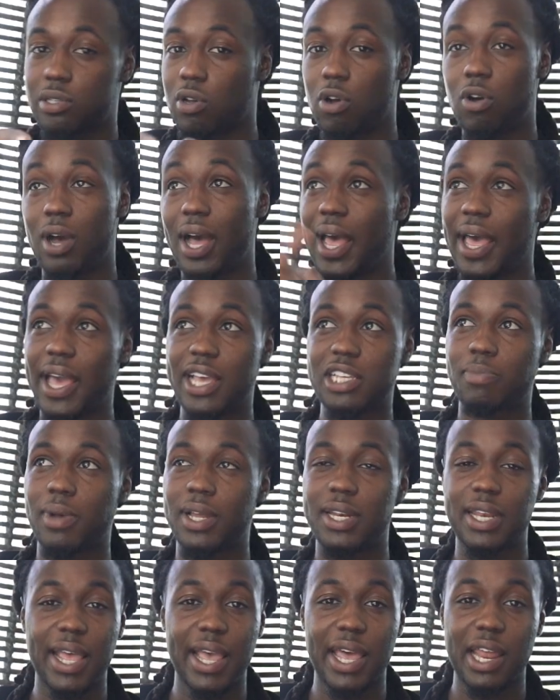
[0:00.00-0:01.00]
So I asked
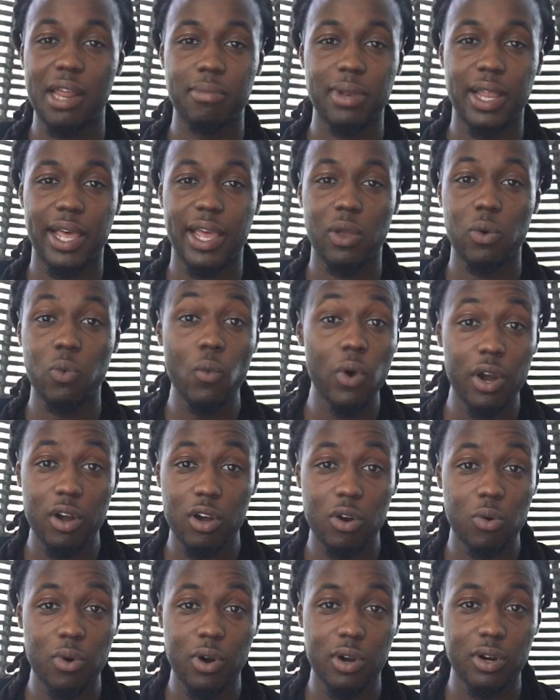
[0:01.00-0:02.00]
my dad, I'm like, what
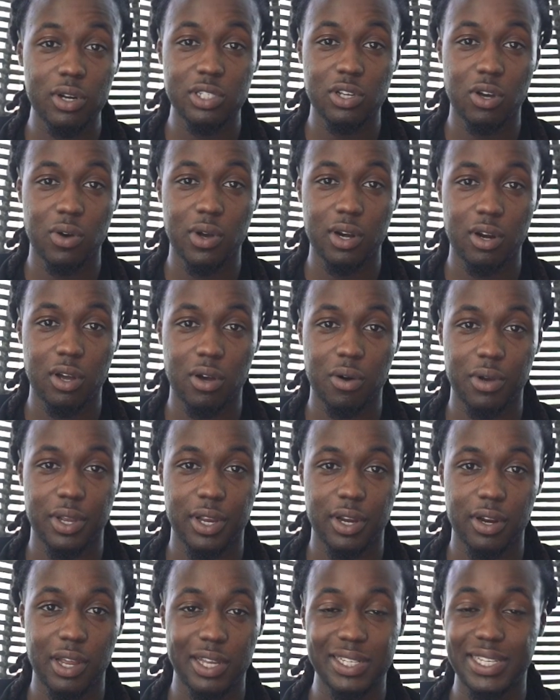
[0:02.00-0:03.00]
in the world is going on
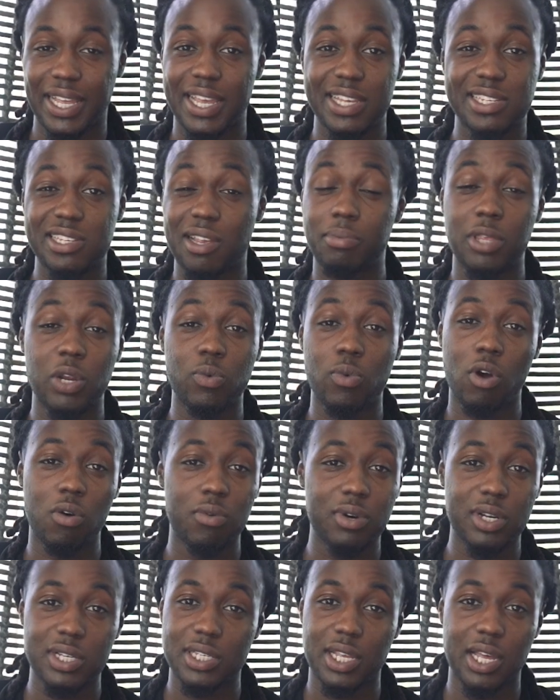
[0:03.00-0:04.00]
here? I was like, is something
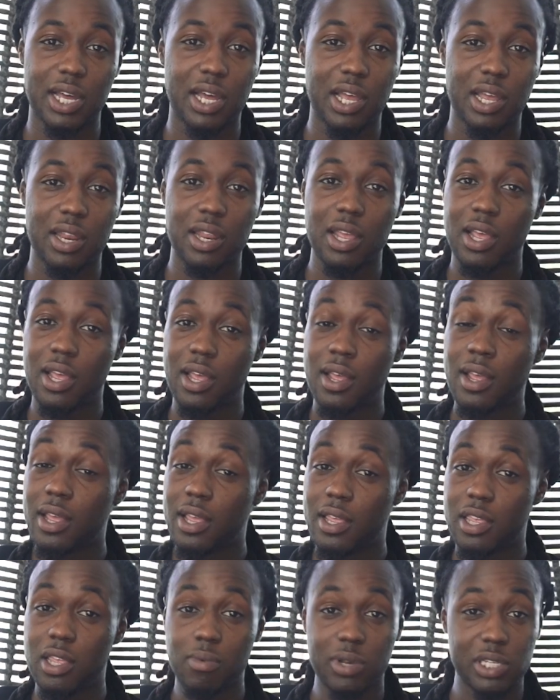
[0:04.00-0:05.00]
wrong with this gun?
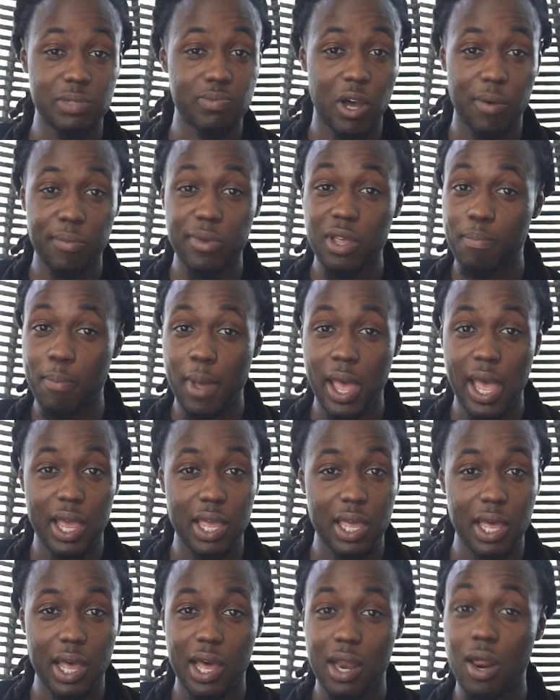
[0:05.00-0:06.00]
You must have bought me a
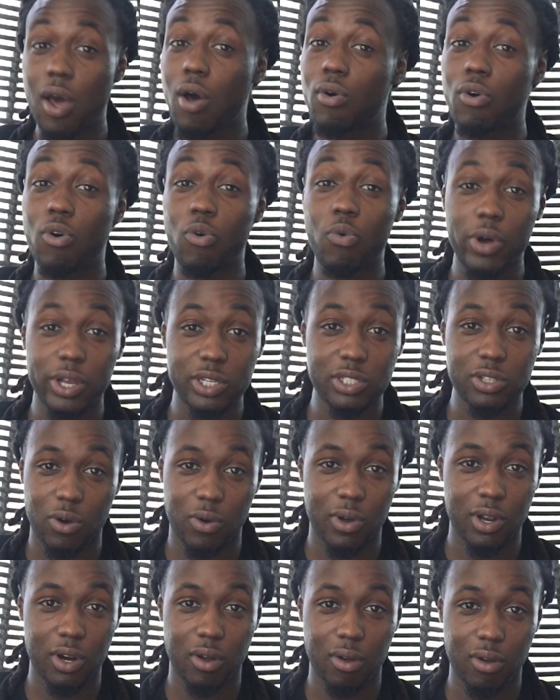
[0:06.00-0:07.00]
bad gun. I don't know what's
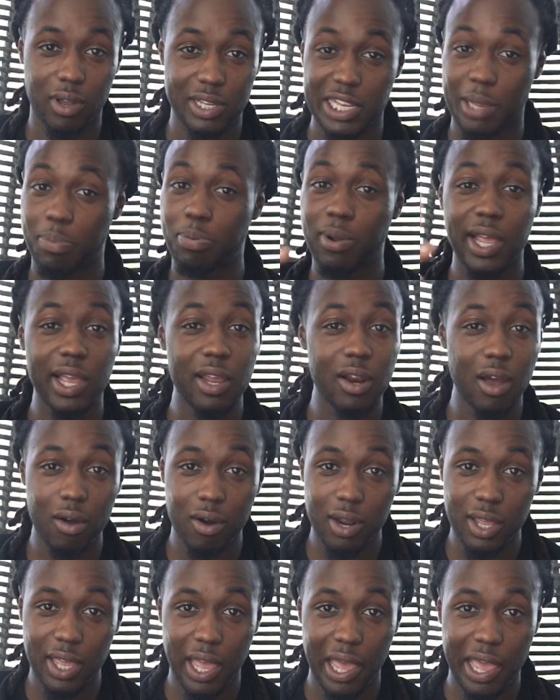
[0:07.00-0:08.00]
going on. Cause I played
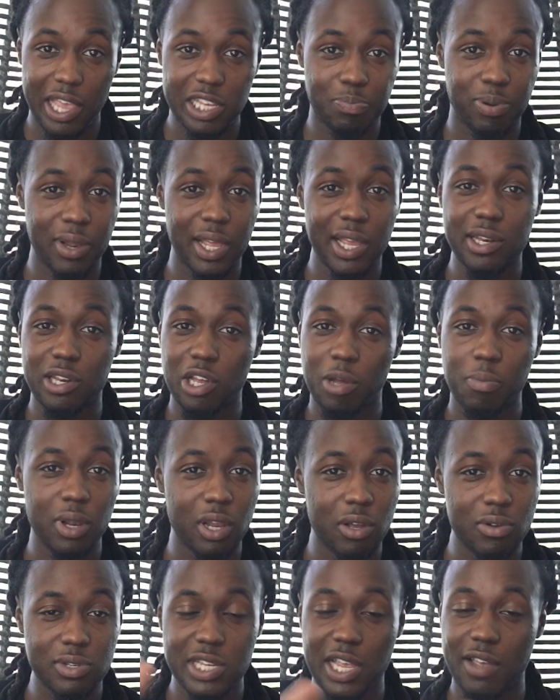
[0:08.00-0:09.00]
all the games, played
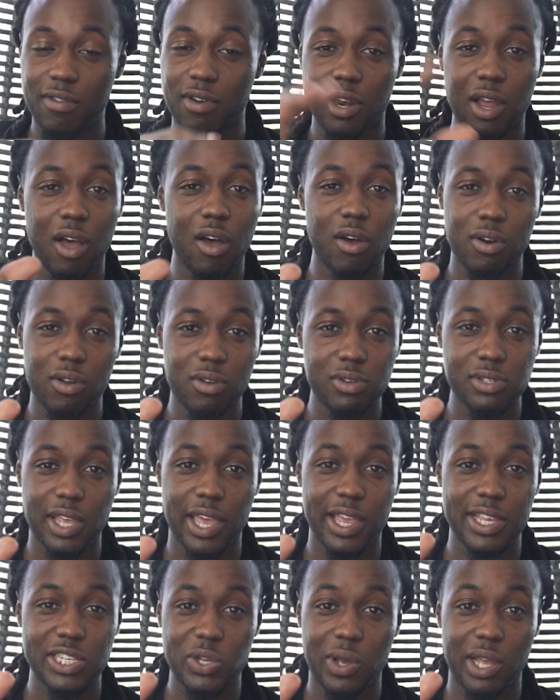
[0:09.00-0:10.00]
007 and all those
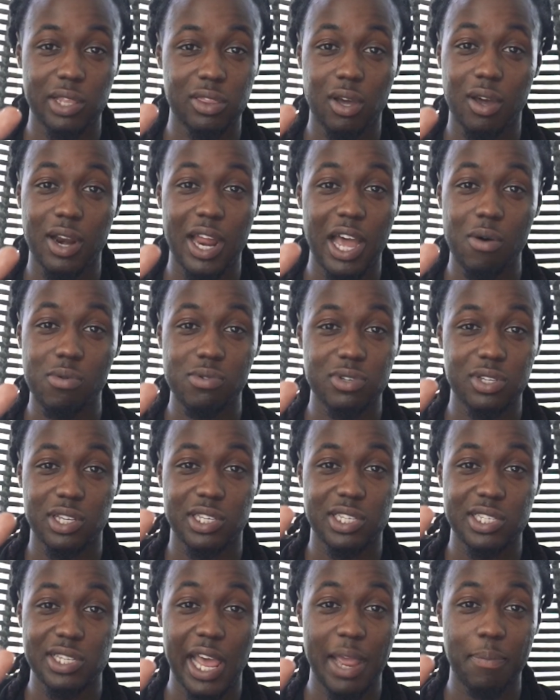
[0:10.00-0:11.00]
games, so I thought I was a
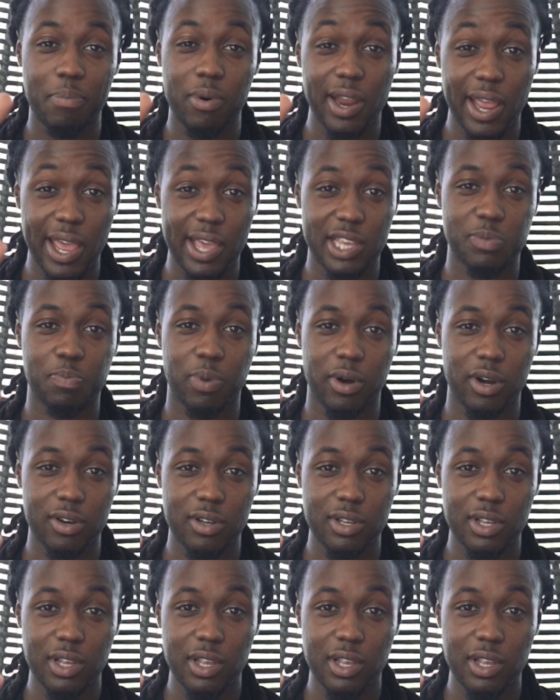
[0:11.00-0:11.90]
sniper expert.